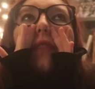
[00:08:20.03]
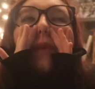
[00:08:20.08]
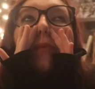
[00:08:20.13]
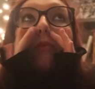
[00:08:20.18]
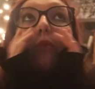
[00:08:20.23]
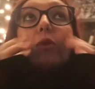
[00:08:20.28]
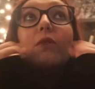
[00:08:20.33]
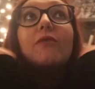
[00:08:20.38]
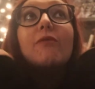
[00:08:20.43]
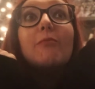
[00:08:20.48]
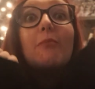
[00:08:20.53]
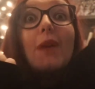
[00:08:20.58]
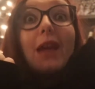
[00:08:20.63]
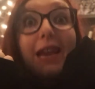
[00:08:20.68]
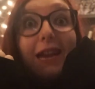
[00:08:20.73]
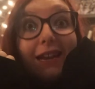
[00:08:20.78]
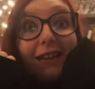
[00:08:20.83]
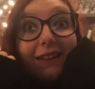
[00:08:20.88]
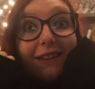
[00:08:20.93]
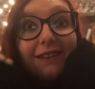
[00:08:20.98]
them. We've
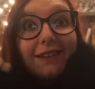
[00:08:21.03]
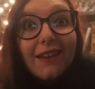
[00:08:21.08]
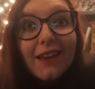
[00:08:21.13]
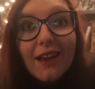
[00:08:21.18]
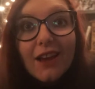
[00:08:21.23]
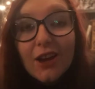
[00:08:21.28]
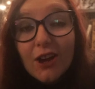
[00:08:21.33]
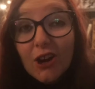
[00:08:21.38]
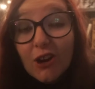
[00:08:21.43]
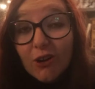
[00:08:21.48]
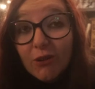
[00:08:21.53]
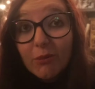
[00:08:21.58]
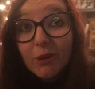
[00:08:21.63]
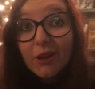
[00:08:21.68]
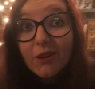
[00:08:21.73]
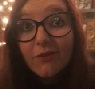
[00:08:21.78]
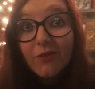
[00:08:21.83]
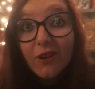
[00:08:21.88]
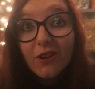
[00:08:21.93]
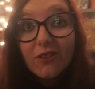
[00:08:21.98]
made it. have
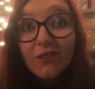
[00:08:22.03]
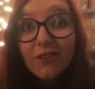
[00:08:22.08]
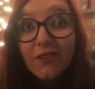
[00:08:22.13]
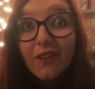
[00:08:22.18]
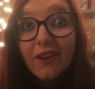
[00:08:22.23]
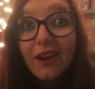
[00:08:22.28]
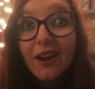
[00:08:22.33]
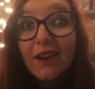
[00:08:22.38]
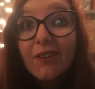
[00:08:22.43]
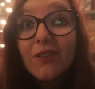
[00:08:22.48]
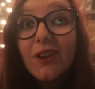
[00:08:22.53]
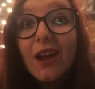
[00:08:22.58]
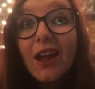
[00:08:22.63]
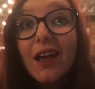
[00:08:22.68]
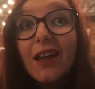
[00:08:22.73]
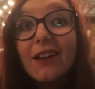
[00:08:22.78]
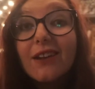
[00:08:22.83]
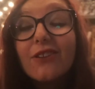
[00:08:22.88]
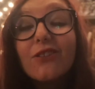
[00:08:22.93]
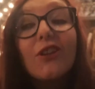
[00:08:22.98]
made it further than I ever
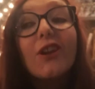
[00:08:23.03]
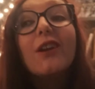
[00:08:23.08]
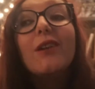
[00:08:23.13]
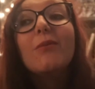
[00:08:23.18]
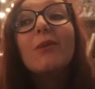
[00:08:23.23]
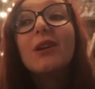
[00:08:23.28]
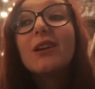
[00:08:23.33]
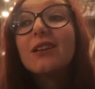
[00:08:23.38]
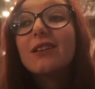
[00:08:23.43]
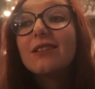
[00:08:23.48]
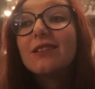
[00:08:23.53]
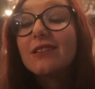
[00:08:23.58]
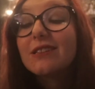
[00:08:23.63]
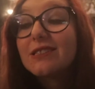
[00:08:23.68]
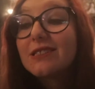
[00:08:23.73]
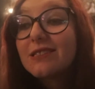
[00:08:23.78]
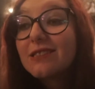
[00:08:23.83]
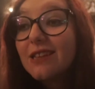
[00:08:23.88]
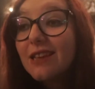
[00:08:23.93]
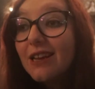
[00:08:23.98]
had in trying to making
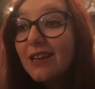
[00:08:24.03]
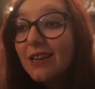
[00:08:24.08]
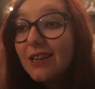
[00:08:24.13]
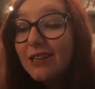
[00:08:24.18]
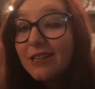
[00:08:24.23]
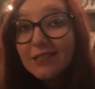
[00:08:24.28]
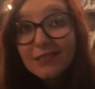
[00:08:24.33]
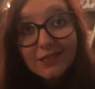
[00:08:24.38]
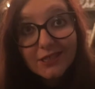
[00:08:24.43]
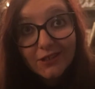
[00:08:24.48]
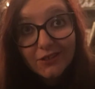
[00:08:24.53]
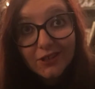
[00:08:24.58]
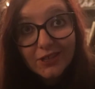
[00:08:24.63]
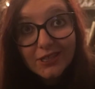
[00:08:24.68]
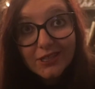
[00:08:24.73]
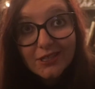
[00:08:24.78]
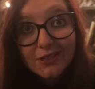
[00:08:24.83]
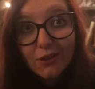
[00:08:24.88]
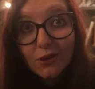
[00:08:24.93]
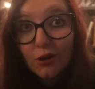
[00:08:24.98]
this
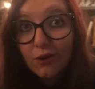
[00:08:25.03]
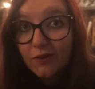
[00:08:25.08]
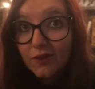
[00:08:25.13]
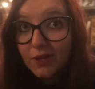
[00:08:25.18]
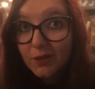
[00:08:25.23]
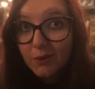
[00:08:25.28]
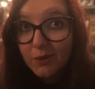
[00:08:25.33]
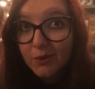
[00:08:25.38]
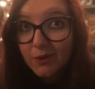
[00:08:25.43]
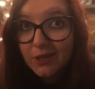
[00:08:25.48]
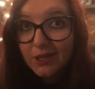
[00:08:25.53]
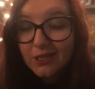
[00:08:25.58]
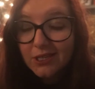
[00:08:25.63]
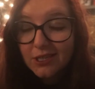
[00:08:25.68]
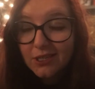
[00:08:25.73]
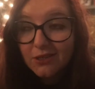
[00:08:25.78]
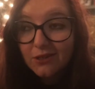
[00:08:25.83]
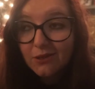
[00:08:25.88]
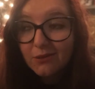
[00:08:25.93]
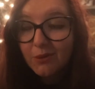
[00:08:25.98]
series. So hopefully we will
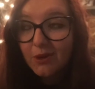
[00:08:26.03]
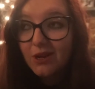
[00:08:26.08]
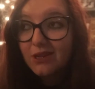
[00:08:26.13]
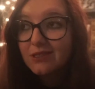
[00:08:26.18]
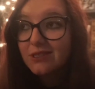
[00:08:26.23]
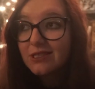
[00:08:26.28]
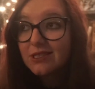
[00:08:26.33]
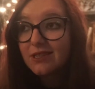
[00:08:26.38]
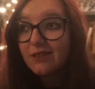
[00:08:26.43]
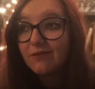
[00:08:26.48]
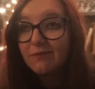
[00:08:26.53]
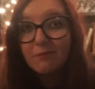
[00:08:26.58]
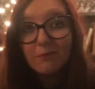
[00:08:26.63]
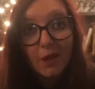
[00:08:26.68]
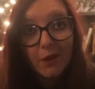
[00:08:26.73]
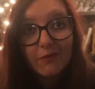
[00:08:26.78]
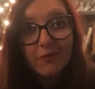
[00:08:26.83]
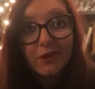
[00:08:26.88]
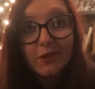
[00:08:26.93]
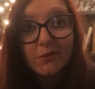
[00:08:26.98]
continue the process.
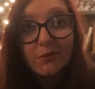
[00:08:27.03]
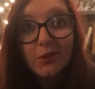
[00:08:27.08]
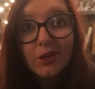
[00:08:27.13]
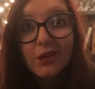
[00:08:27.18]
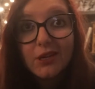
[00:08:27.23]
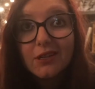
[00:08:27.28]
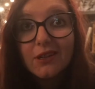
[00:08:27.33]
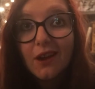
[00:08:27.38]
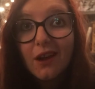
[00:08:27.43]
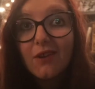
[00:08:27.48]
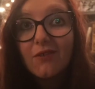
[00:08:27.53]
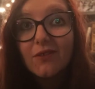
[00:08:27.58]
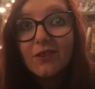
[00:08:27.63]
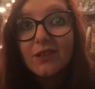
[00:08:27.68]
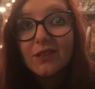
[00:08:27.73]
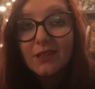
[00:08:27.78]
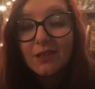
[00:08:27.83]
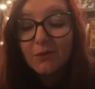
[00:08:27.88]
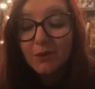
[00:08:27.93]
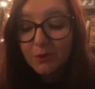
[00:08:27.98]
I'm feeling pretty
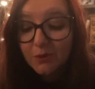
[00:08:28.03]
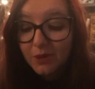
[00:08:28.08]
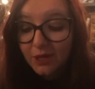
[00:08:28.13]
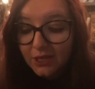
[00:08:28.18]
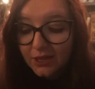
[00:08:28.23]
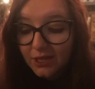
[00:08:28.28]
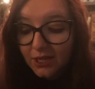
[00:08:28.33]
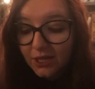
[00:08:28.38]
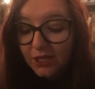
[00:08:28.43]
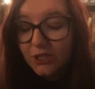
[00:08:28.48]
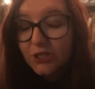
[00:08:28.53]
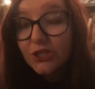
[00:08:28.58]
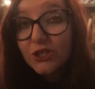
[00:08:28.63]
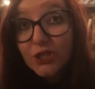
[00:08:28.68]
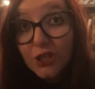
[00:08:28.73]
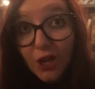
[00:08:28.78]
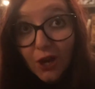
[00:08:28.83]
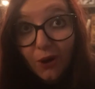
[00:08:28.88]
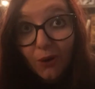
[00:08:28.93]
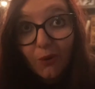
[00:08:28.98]
confident that we will get there.
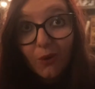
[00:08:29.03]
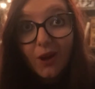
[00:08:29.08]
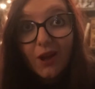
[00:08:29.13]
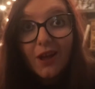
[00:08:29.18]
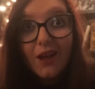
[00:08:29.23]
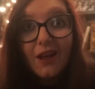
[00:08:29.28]
So